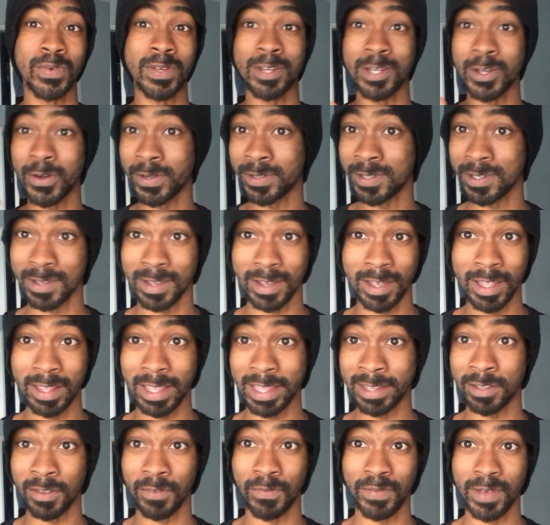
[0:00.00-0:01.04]
we know it today,
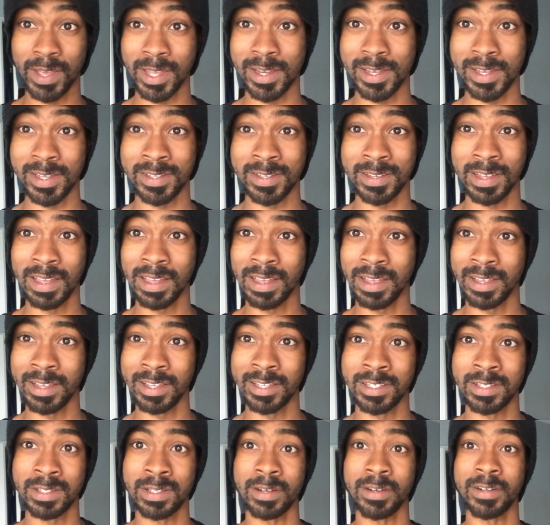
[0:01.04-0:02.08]
like the fetus,
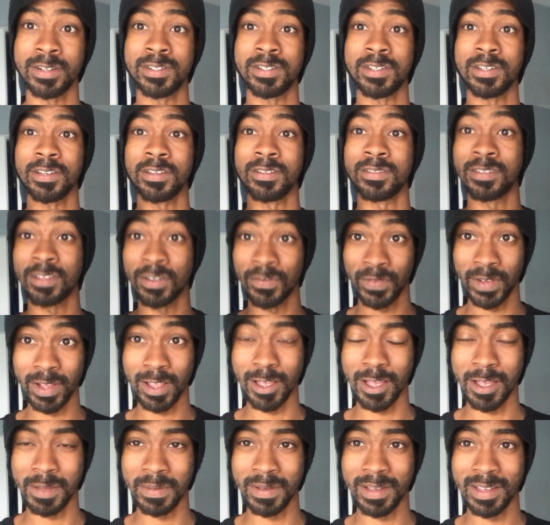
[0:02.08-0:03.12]
start to
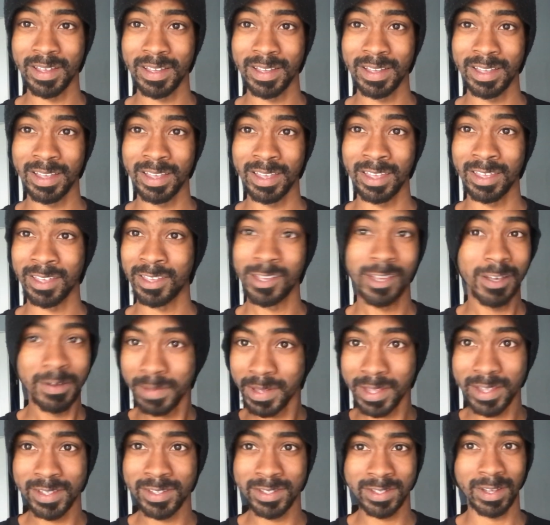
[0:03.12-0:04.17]
develop.
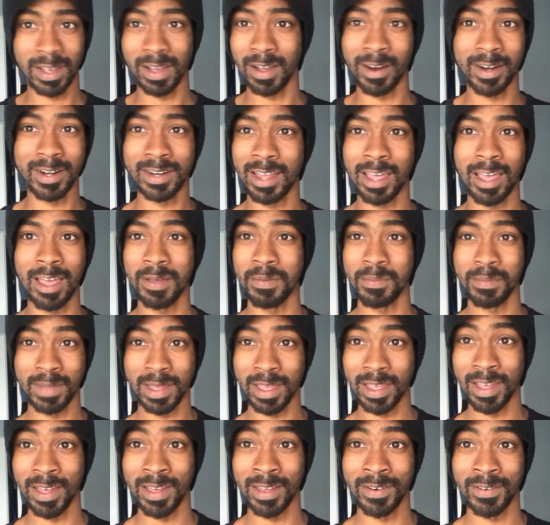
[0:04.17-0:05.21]
Humans are not
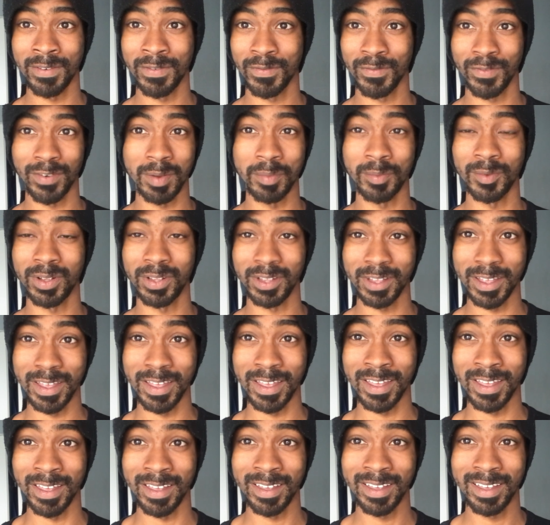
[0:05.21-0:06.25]
made from
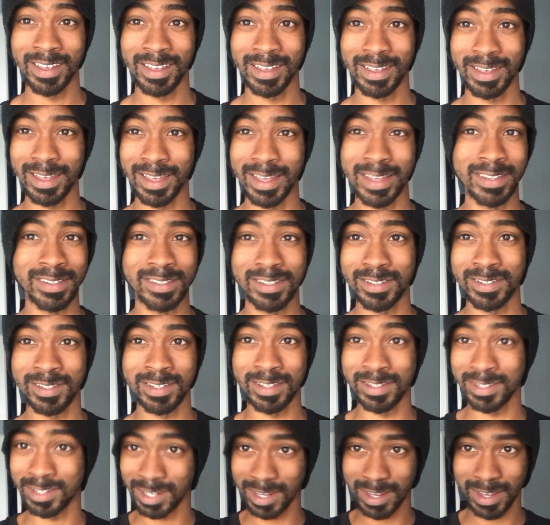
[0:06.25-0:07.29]
clay. And to
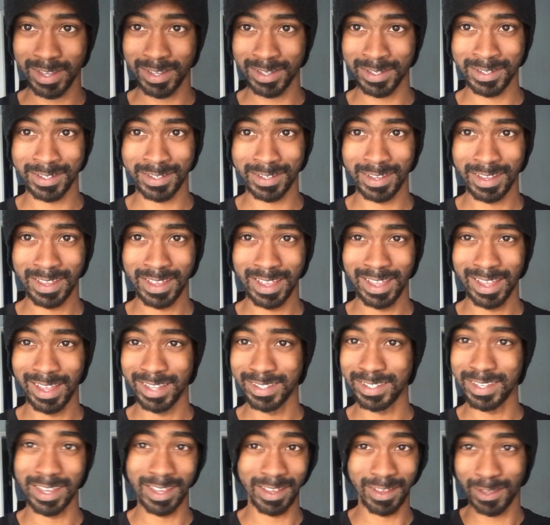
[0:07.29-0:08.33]
suggest
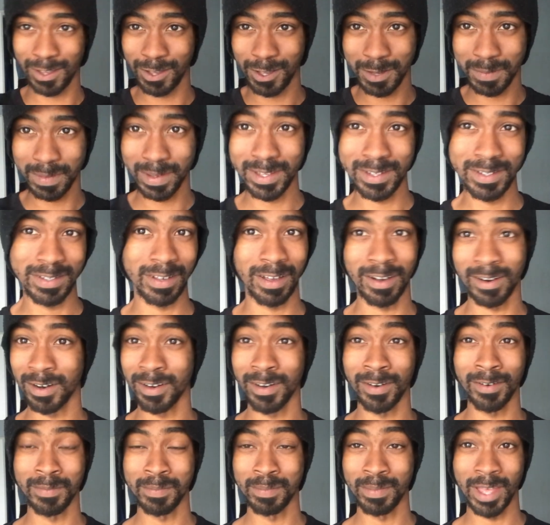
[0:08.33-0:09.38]
that humans
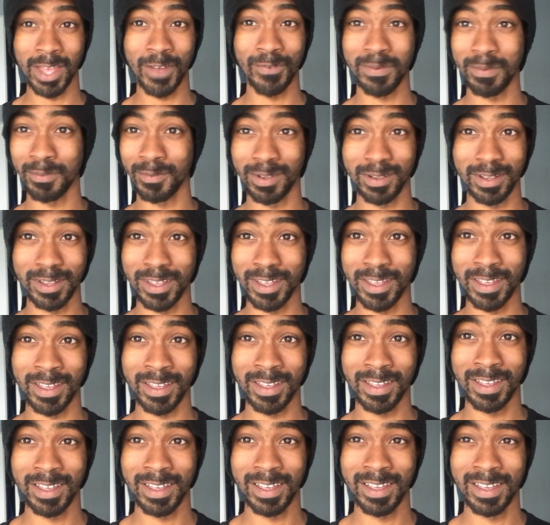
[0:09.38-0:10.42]
are made from clay,
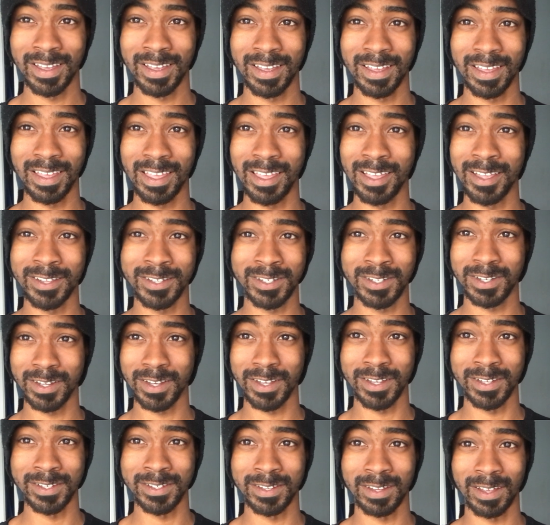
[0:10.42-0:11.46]
it's
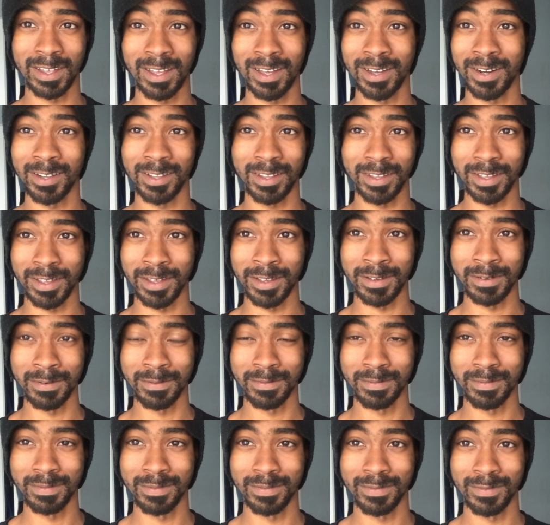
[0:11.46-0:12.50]
just utterly
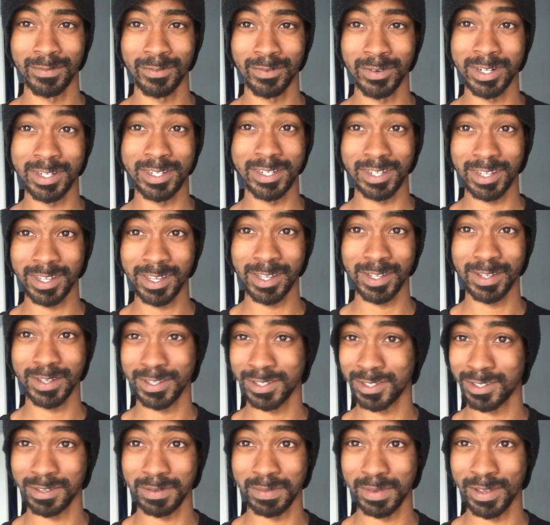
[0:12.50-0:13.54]
ridiculous to